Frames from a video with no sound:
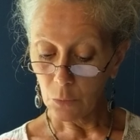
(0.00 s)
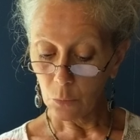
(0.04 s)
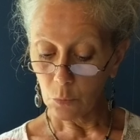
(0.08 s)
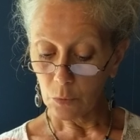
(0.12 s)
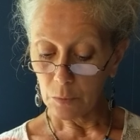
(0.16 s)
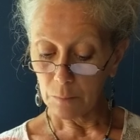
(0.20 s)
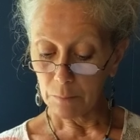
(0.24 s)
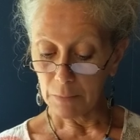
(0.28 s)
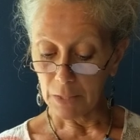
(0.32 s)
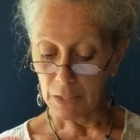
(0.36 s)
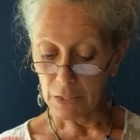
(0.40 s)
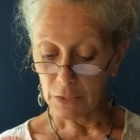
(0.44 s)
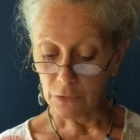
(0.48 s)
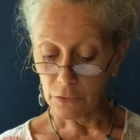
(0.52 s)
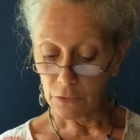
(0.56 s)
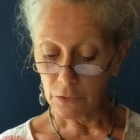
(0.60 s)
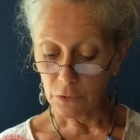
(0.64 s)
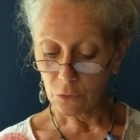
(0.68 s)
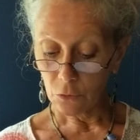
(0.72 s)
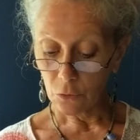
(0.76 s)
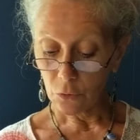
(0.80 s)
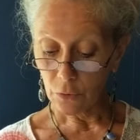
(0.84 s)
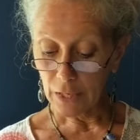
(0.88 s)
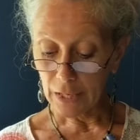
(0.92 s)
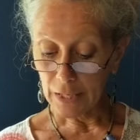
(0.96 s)
We mend
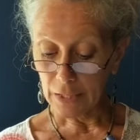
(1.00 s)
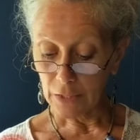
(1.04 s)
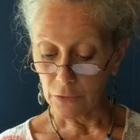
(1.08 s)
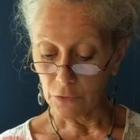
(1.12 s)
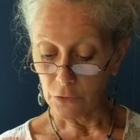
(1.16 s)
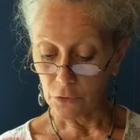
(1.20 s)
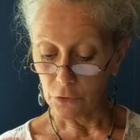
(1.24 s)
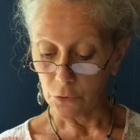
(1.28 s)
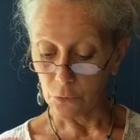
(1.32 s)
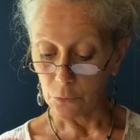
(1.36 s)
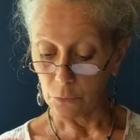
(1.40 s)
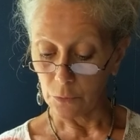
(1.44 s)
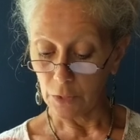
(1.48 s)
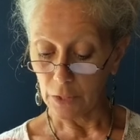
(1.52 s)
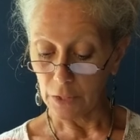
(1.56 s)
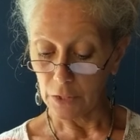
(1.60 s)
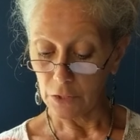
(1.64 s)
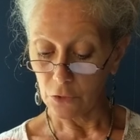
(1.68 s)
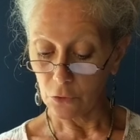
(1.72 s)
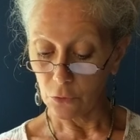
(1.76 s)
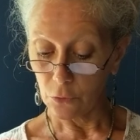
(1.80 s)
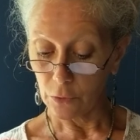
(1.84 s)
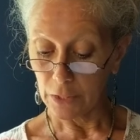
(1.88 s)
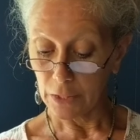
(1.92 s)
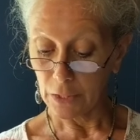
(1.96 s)
in gratitude,
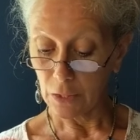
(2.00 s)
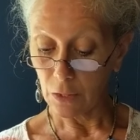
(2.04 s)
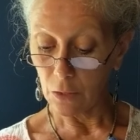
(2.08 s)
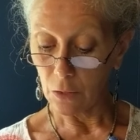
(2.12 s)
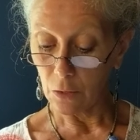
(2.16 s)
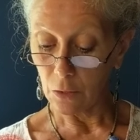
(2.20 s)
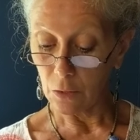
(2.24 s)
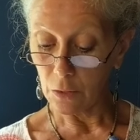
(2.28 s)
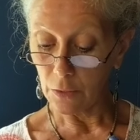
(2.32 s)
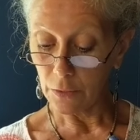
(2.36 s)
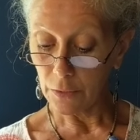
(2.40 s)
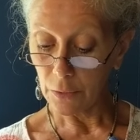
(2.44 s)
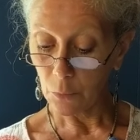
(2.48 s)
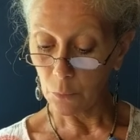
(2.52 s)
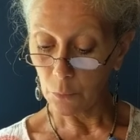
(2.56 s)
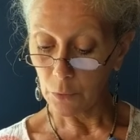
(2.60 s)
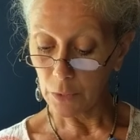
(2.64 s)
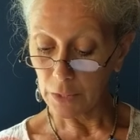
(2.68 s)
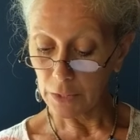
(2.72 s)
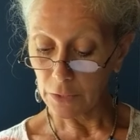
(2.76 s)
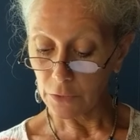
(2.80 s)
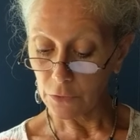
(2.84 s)
honoring all that went